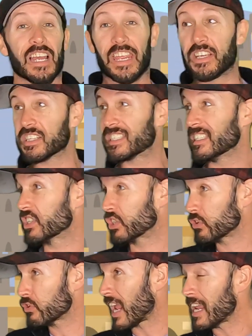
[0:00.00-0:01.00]
He could see the
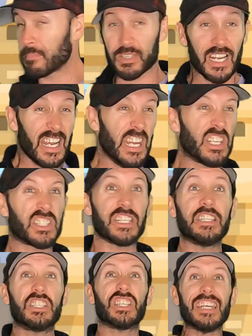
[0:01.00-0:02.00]
shapes. He could
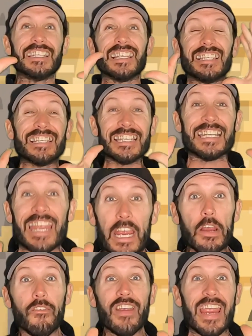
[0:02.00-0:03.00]
see Jesus
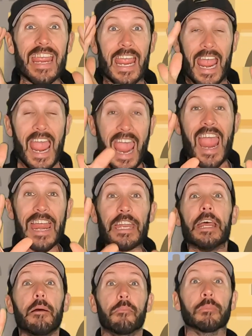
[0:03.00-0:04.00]
staring at
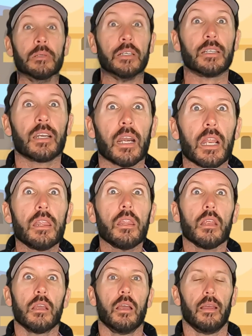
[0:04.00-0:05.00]
him.
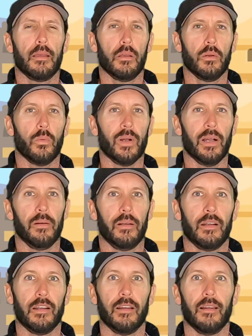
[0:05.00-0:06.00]
Wow.
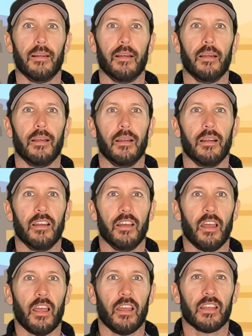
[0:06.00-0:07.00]

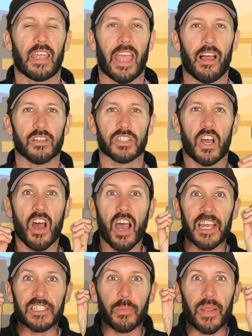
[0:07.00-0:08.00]
Cal's
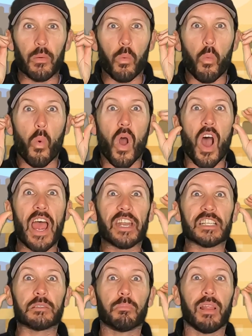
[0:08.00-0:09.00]
eyes went wide
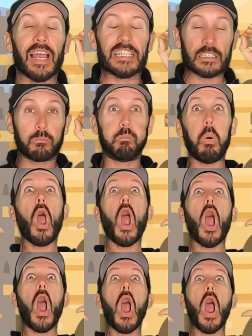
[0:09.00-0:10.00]
as place.
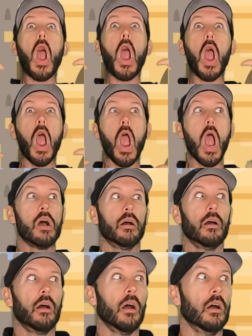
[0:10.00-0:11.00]
Bah!
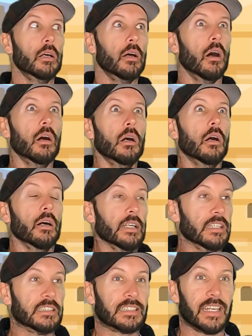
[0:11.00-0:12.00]

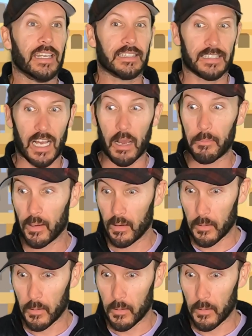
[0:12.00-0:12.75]
He stands up.